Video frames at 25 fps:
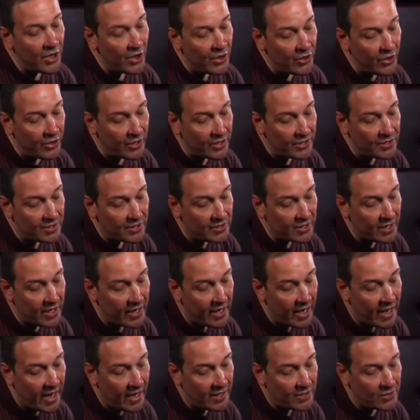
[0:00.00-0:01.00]
you can
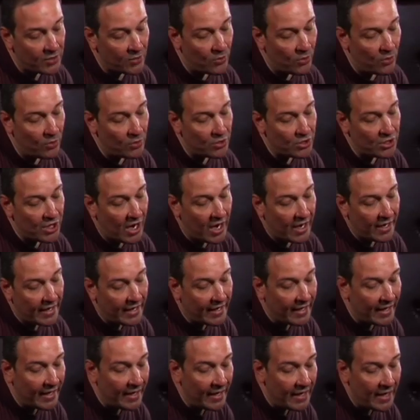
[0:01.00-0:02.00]
see it's all
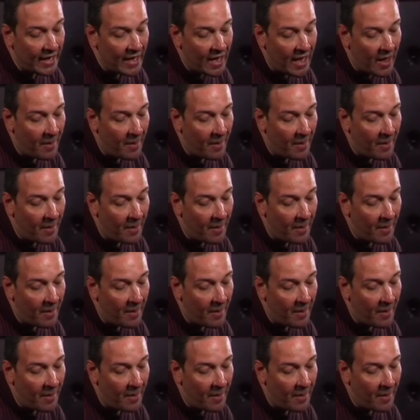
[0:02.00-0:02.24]
chunky,